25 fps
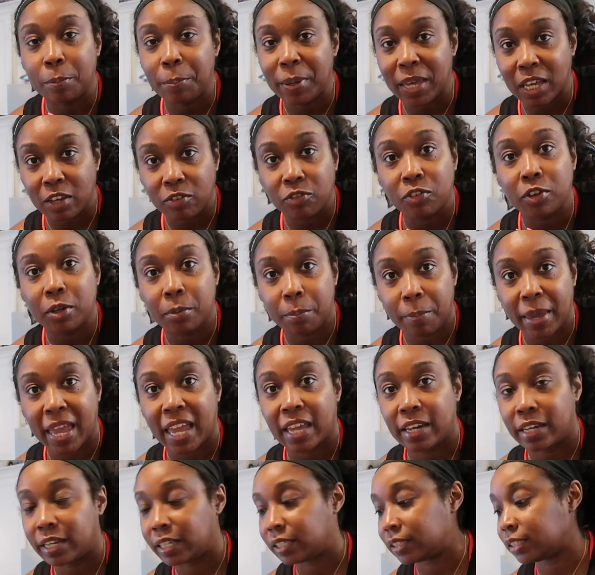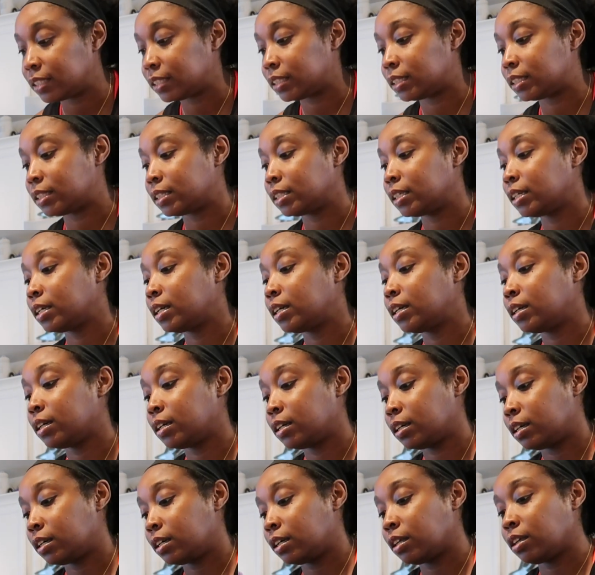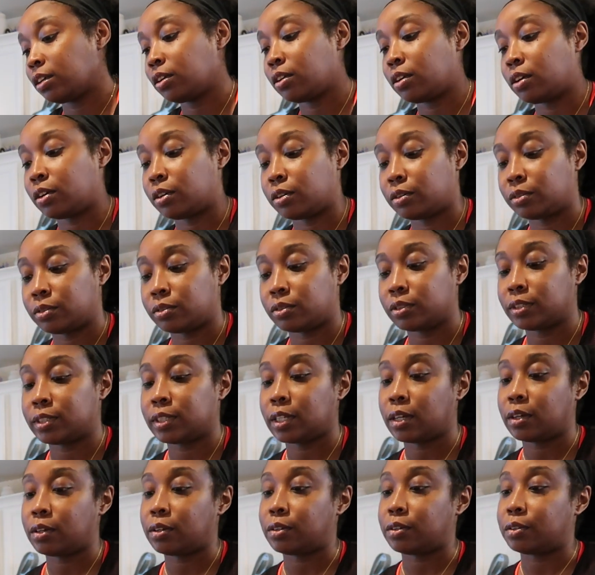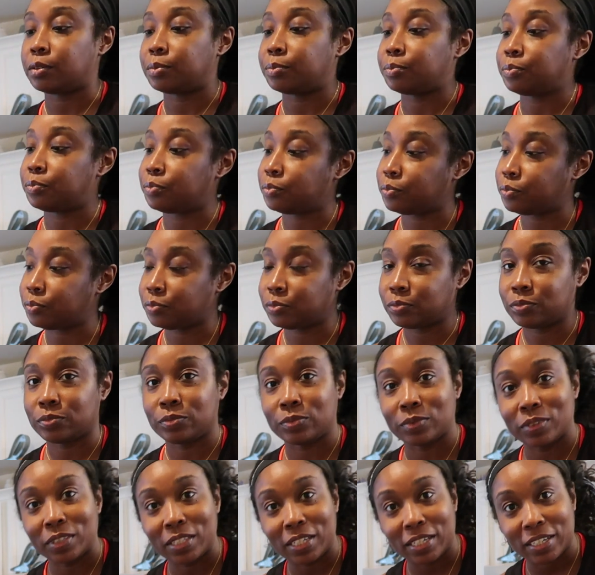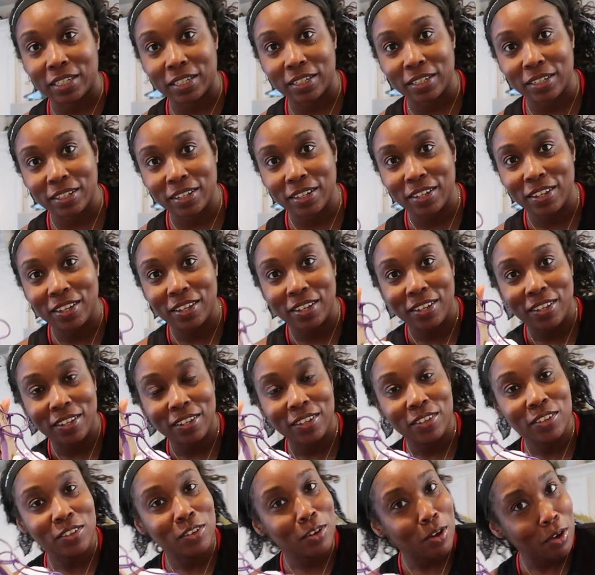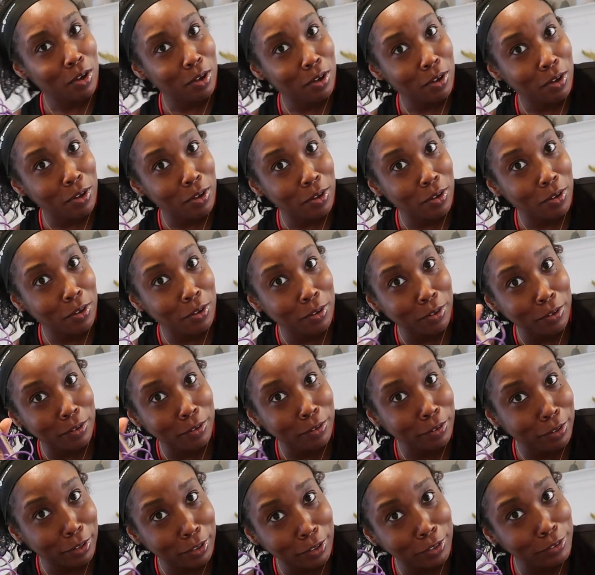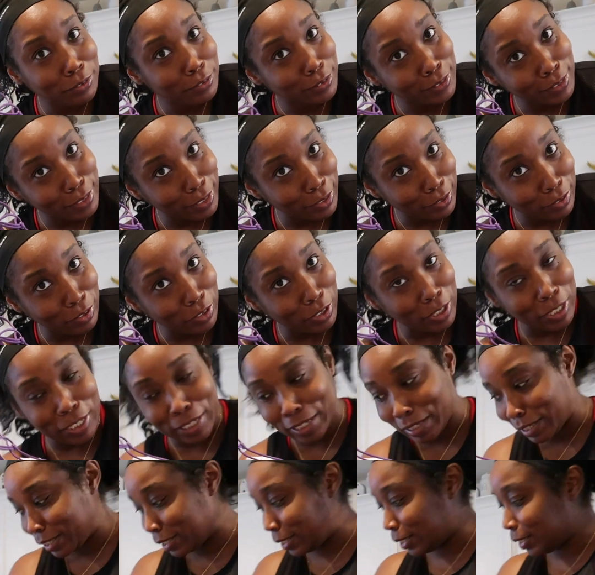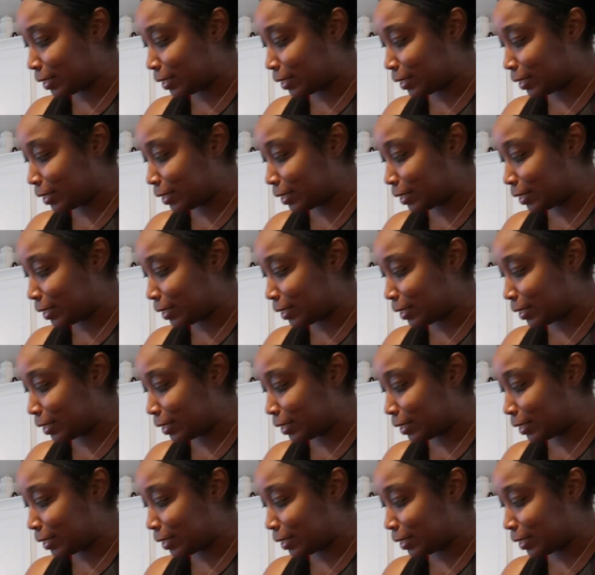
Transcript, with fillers: the Bigfoot Bandits, you know? So look, y'all, are you serious?